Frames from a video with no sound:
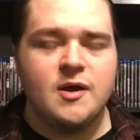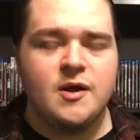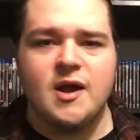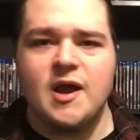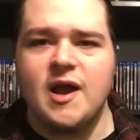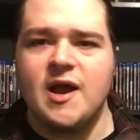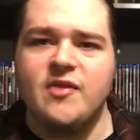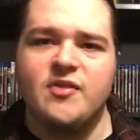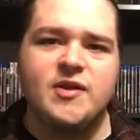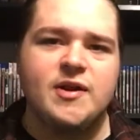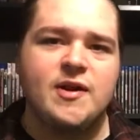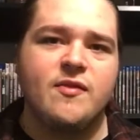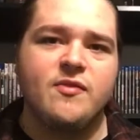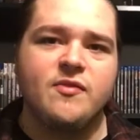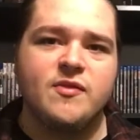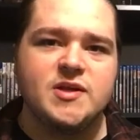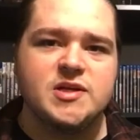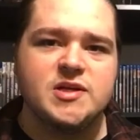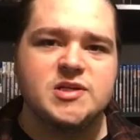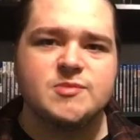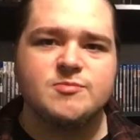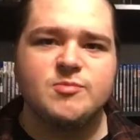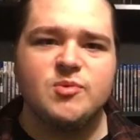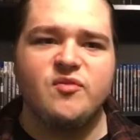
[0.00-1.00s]
And then in
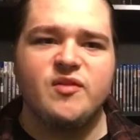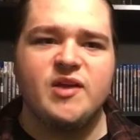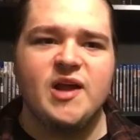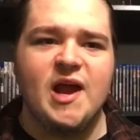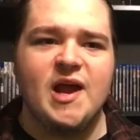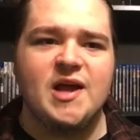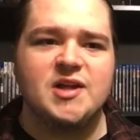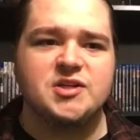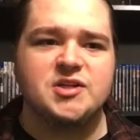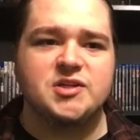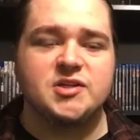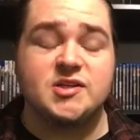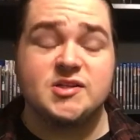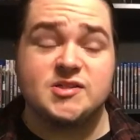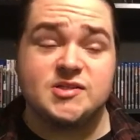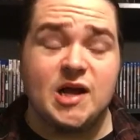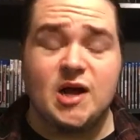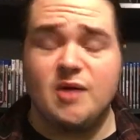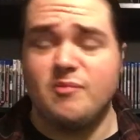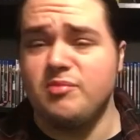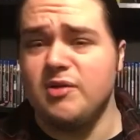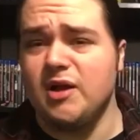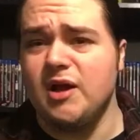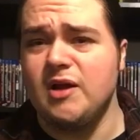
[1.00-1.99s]
this movie, Angela is
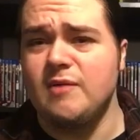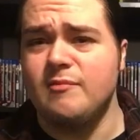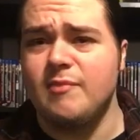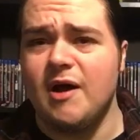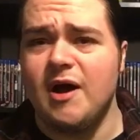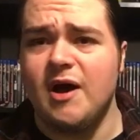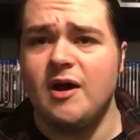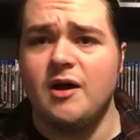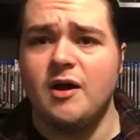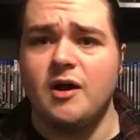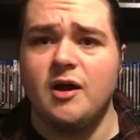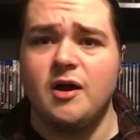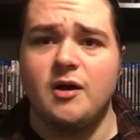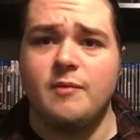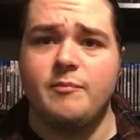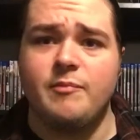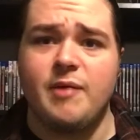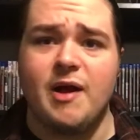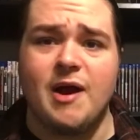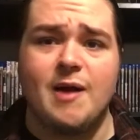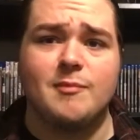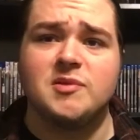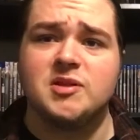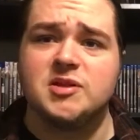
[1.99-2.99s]
now played by
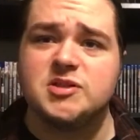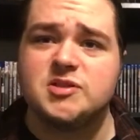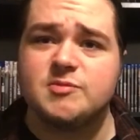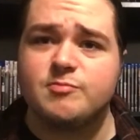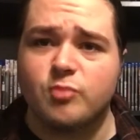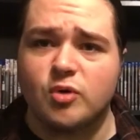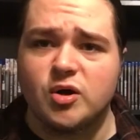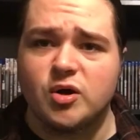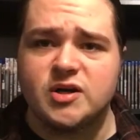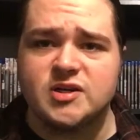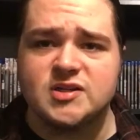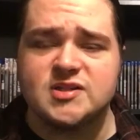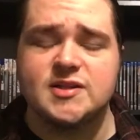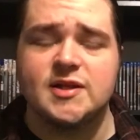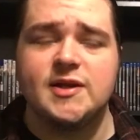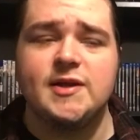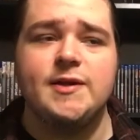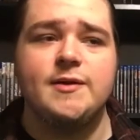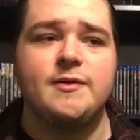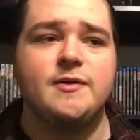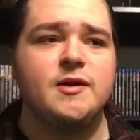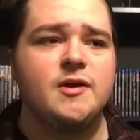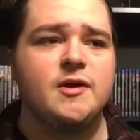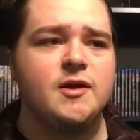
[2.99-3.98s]
Pamela
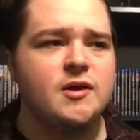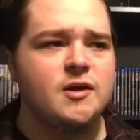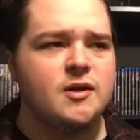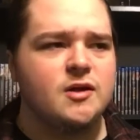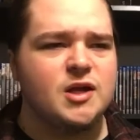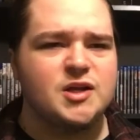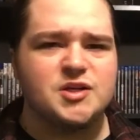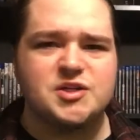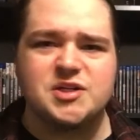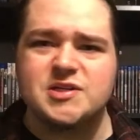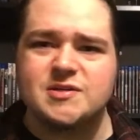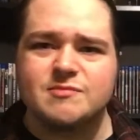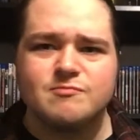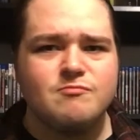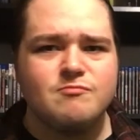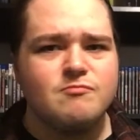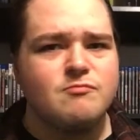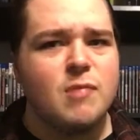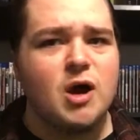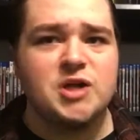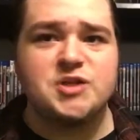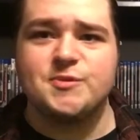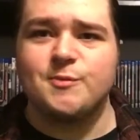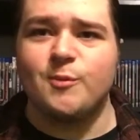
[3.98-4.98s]
Springsteen, and she's
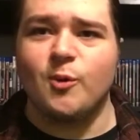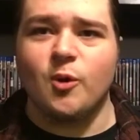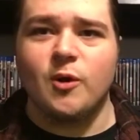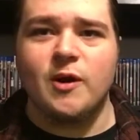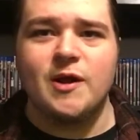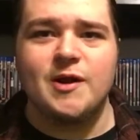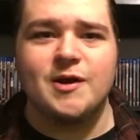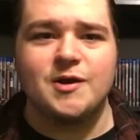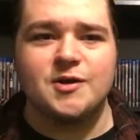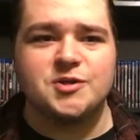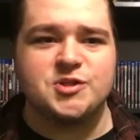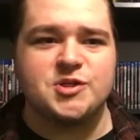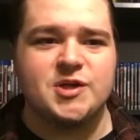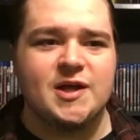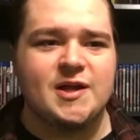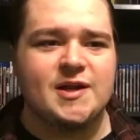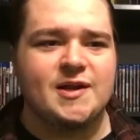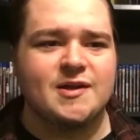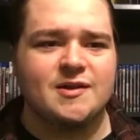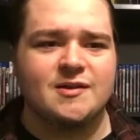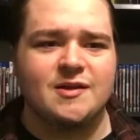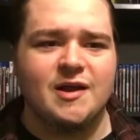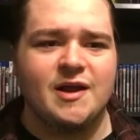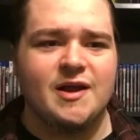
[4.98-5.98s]
much more
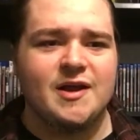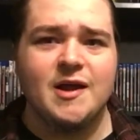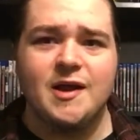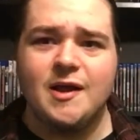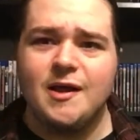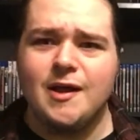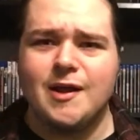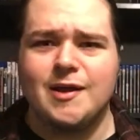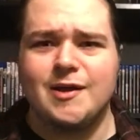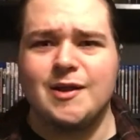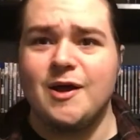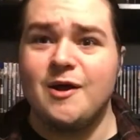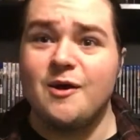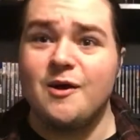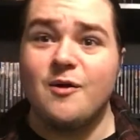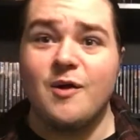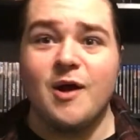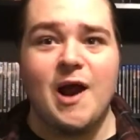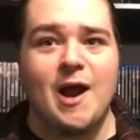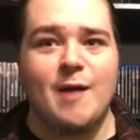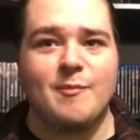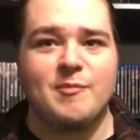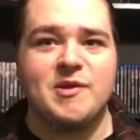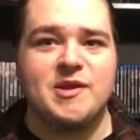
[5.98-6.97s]
energetic, like, "Hello,
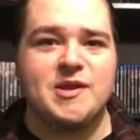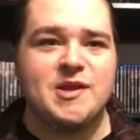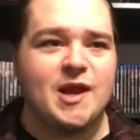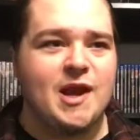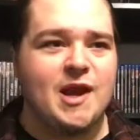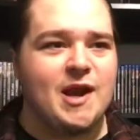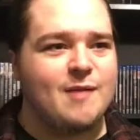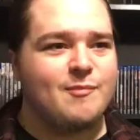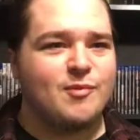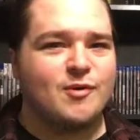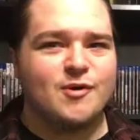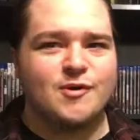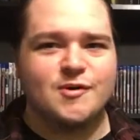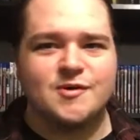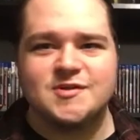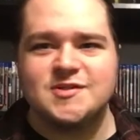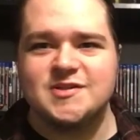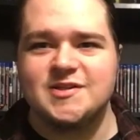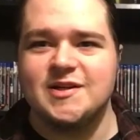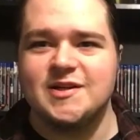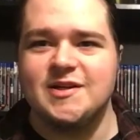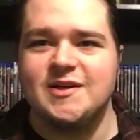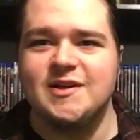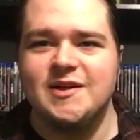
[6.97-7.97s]
happy campers,"
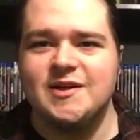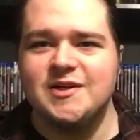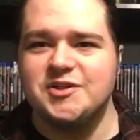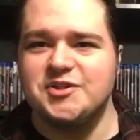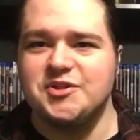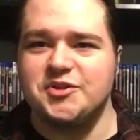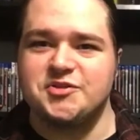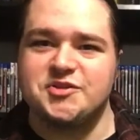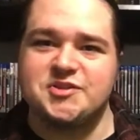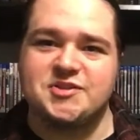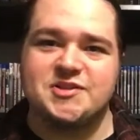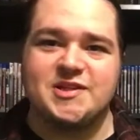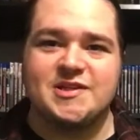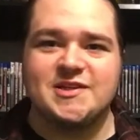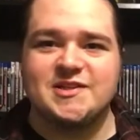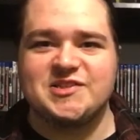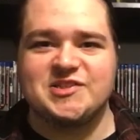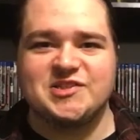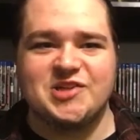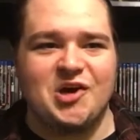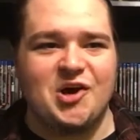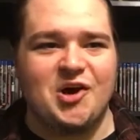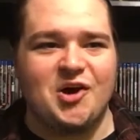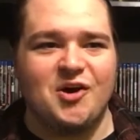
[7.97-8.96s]
and she'll sing
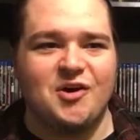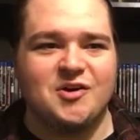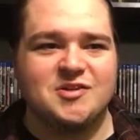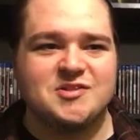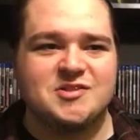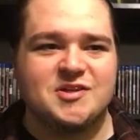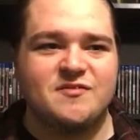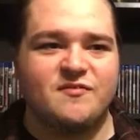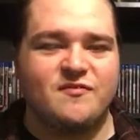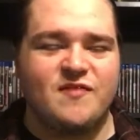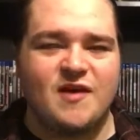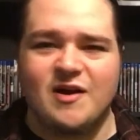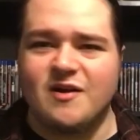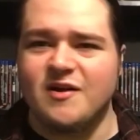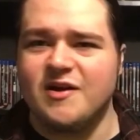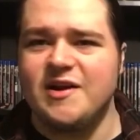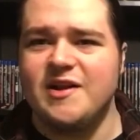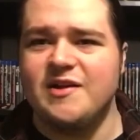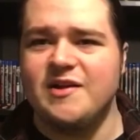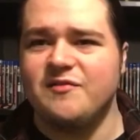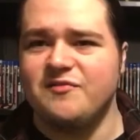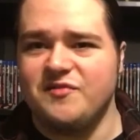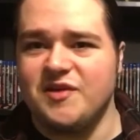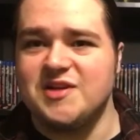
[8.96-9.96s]
songs and very
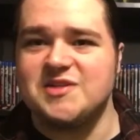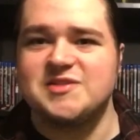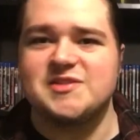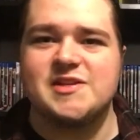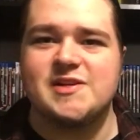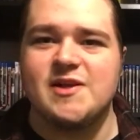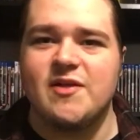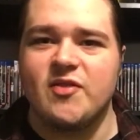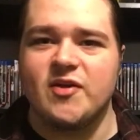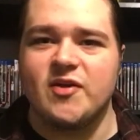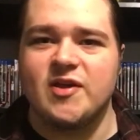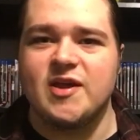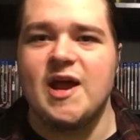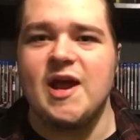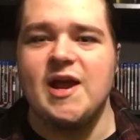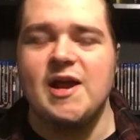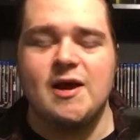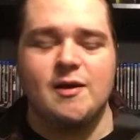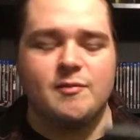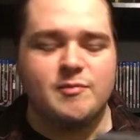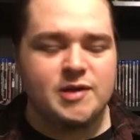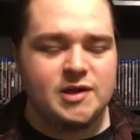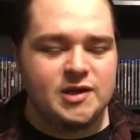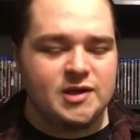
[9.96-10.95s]
invested in the
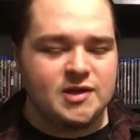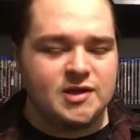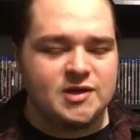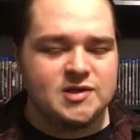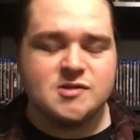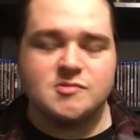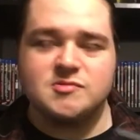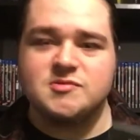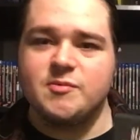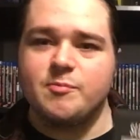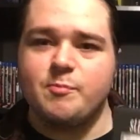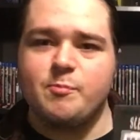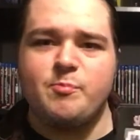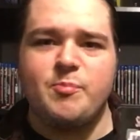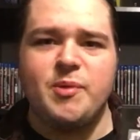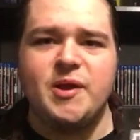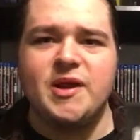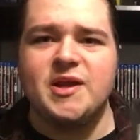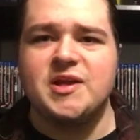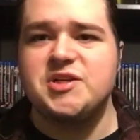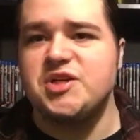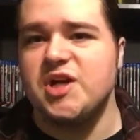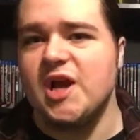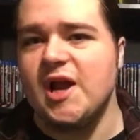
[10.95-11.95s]
camp. So it's a
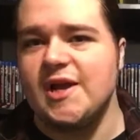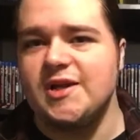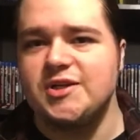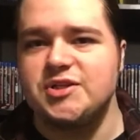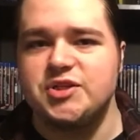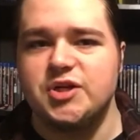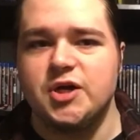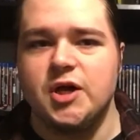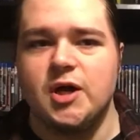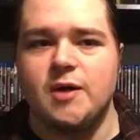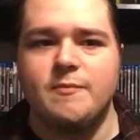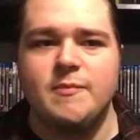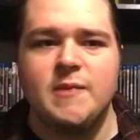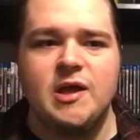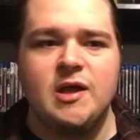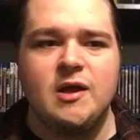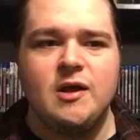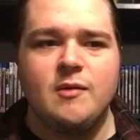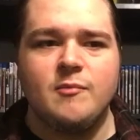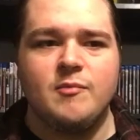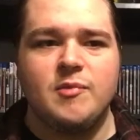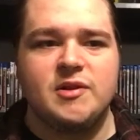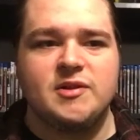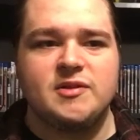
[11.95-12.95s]
big change up.
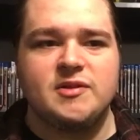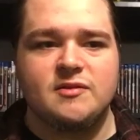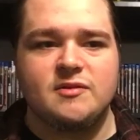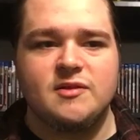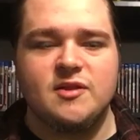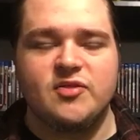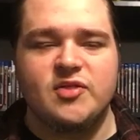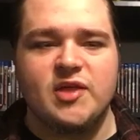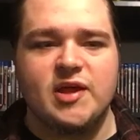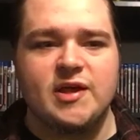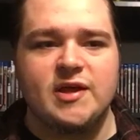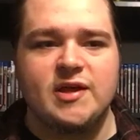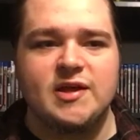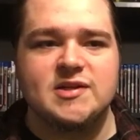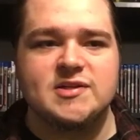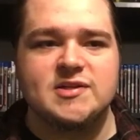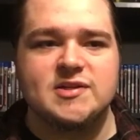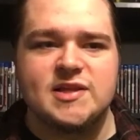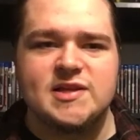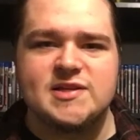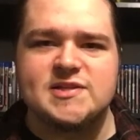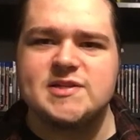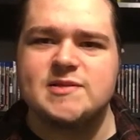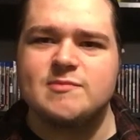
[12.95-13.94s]
But the thing is,
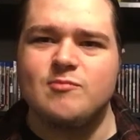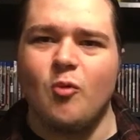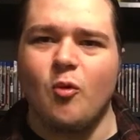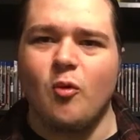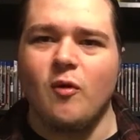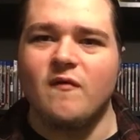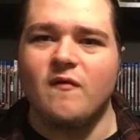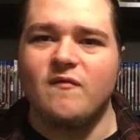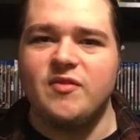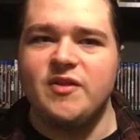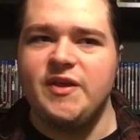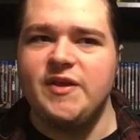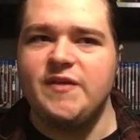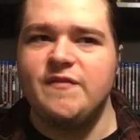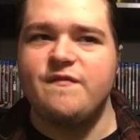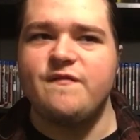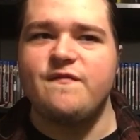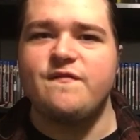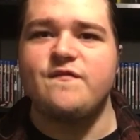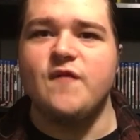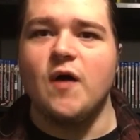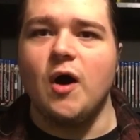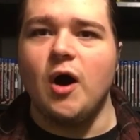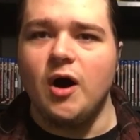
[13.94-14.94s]
this is more of the
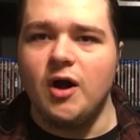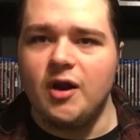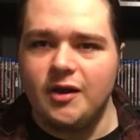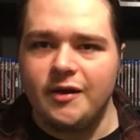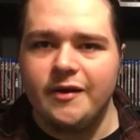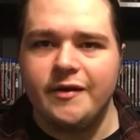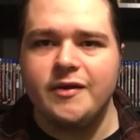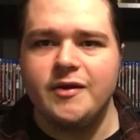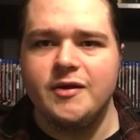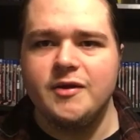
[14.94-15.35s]
fun